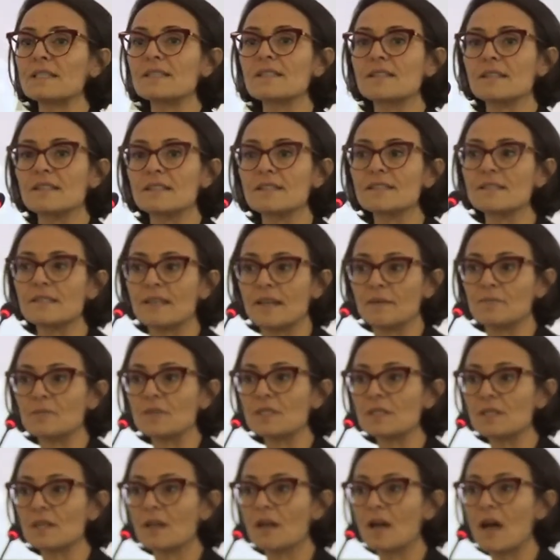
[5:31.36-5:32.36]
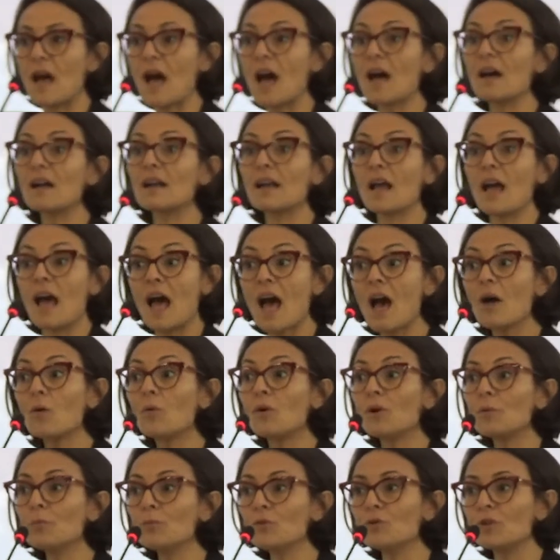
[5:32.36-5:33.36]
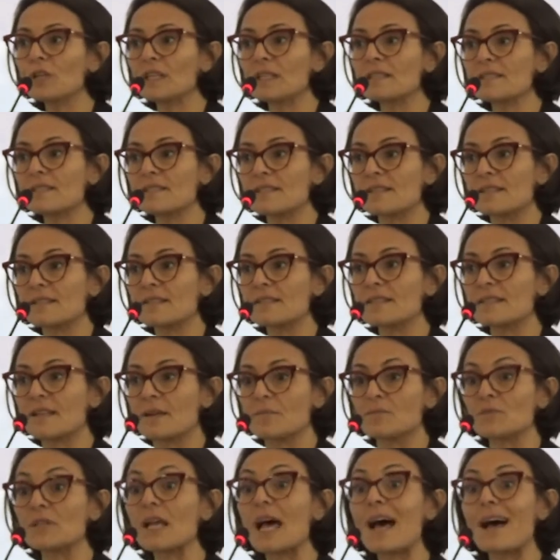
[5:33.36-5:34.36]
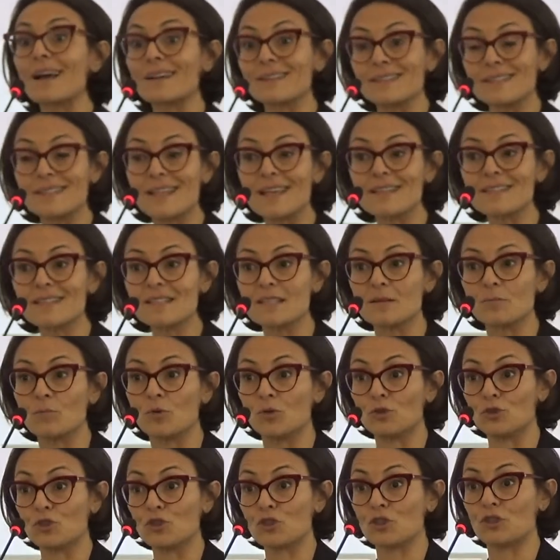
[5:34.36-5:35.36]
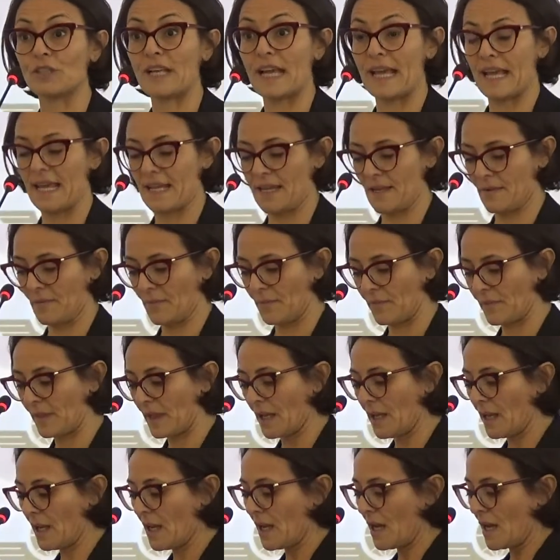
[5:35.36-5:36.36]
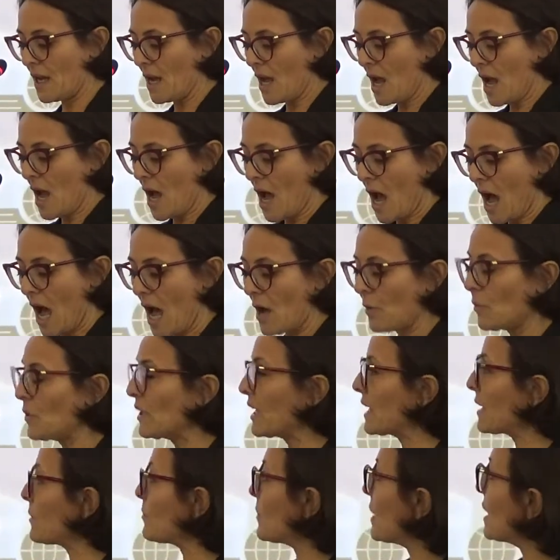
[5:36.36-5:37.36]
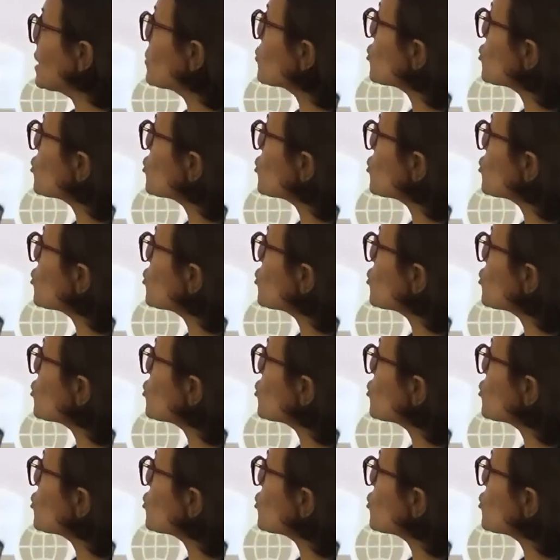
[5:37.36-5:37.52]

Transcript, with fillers: systems. Are our booking system accessible today? How we can make